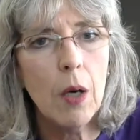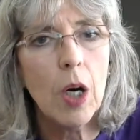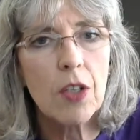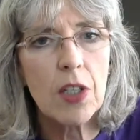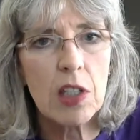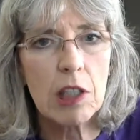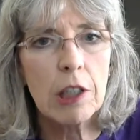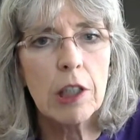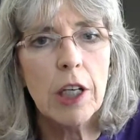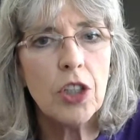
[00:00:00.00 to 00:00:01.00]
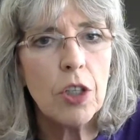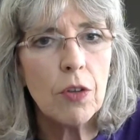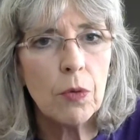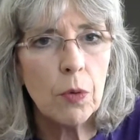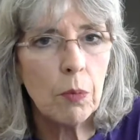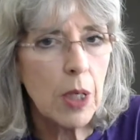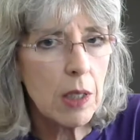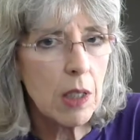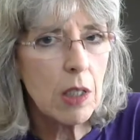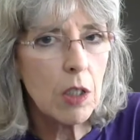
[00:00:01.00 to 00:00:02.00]
are sludging through my
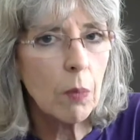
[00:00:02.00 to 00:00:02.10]
system.